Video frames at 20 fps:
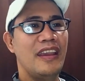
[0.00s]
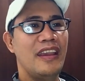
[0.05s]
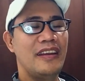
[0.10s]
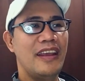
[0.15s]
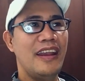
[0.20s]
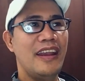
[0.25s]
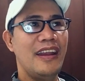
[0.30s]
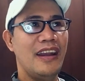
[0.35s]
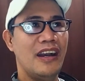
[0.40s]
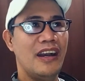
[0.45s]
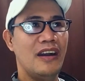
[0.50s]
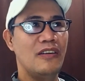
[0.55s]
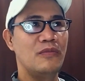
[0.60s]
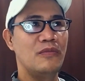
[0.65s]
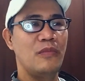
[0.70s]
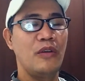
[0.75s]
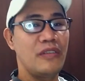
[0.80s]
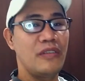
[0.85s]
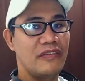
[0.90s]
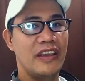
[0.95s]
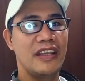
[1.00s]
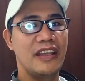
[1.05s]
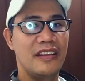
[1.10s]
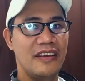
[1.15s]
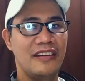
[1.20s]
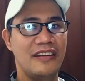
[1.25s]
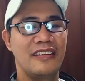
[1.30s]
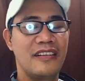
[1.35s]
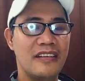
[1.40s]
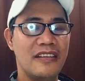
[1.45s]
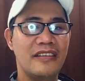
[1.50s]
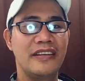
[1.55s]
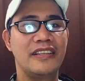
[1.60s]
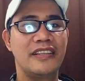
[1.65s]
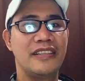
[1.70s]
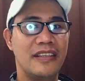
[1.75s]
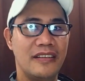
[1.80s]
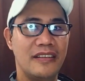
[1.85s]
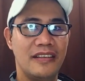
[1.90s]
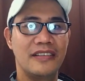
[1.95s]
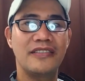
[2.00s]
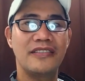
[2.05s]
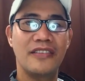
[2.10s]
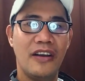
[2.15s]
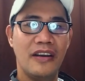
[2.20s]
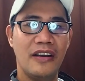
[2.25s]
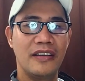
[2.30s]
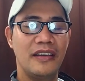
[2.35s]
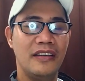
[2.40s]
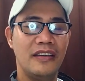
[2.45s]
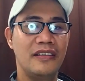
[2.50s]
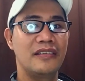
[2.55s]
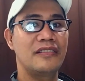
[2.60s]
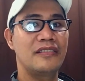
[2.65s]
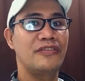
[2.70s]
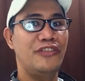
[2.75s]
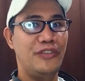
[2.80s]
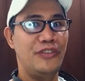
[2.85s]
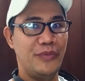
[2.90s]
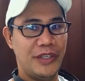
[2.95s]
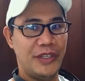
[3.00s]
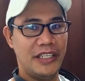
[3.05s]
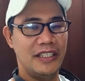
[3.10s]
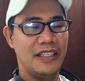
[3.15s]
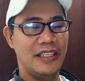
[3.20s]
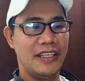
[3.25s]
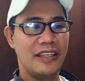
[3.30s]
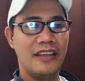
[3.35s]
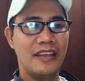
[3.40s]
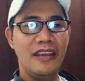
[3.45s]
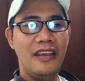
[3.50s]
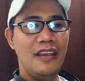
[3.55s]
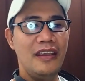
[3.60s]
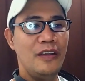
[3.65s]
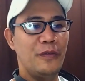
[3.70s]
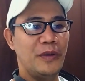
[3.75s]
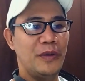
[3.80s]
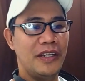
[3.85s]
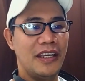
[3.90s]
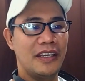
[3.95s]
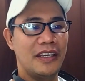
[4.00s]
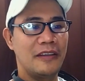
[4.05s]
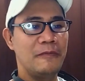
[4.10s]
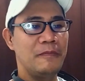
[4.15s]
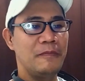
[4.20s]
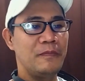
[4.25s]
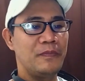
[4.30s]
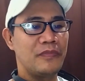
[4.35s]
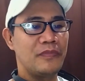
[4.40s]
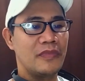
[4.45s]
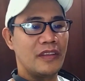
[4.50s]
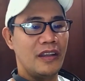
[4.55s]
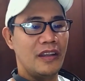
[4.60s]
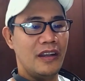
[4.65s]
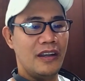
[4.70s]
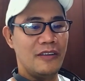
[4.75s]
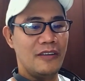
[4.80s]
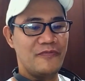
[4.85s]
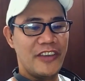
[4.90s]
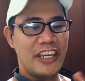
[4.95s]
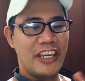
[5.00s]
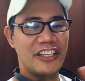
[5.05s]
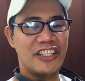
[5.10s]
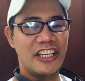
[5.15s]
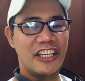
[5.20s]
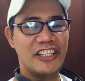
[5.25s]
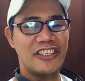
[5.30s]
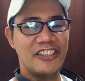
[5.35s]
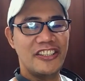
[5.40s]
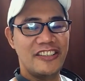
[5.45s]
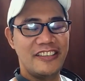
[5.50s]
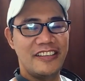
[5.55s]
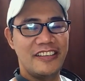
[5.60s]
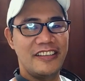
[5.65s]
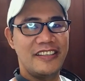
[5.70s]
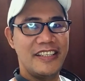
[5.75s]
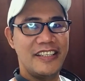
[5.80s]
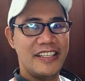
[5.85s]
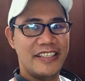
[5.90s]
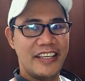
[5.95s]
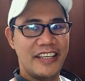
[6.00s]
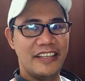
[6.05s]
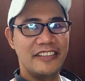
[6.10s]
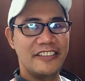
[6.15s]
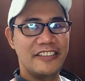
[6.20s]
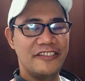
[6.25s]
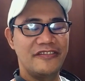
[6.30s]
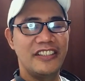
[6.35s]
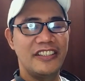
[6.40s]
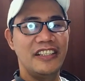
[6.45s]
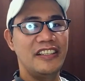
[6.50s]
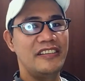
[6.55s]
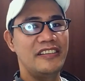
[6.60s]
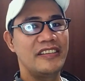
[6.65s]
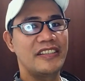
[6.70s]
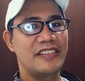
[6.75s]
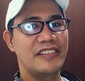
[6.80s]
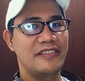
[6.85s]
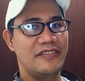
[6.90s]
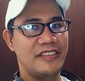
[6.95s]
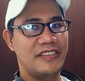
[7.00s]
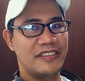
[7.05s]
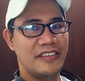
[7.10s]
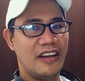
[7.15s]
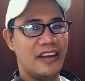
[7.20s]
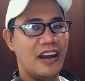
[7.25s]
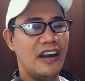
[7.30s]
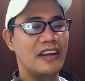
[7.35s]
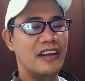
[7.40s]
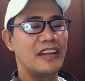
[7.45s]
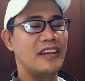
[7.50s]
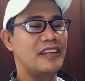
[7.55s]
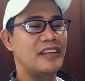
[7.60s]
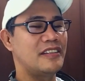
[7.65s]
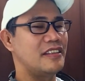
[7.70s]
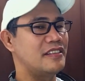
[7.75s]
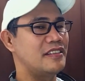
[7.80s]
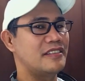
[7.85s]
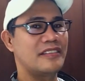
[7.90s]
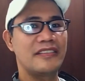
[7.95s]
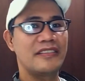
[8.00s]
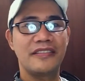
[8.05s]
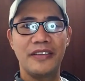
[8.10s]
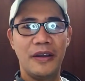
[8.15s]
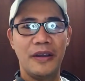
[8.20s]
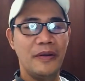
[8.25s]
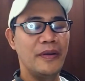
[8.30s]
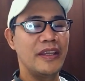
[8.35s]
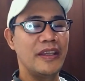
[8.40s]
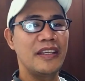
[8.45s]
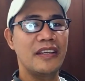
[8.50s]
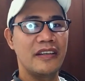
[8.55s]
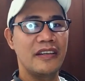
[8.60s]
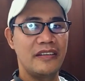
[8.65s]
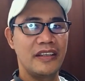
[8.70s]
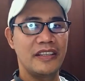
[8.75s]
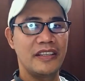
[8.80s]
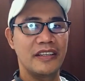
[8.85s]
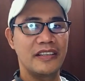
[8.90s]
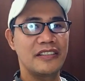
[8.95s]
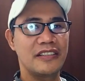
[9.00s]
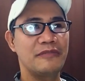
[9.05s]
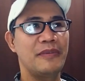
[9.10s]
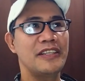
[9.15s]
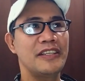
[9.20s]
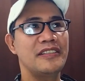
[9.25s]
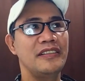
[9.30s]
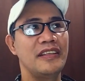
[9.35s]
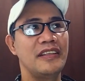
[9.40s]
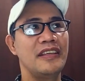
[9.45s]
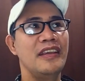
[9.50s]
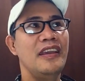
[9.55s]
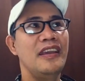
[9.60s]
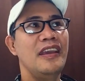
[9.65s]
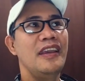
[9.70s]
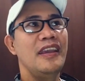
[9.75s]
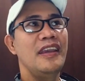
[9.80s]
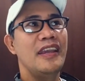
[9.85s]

and how motivating and encouraging this song is for me. Like, when I pay attention to the details of the lyrics of the song, it is so encouraging, especially